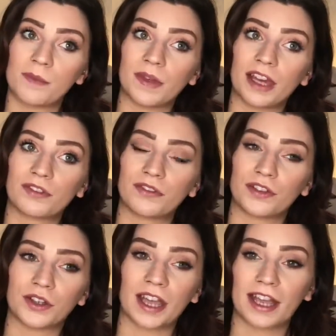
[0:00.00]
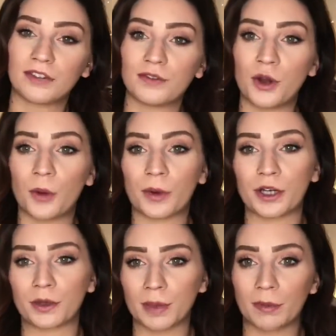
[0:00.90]
if you kind of know where your
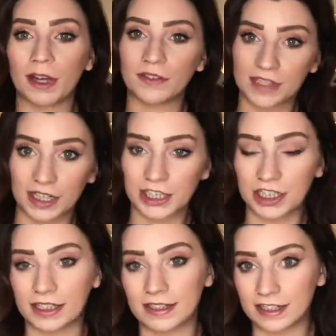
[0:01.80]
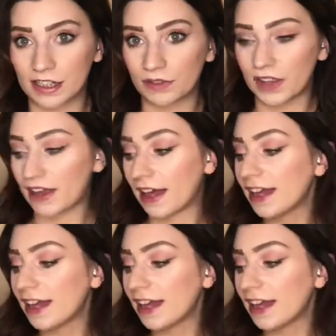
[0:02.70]
midwife searches and stuff like that,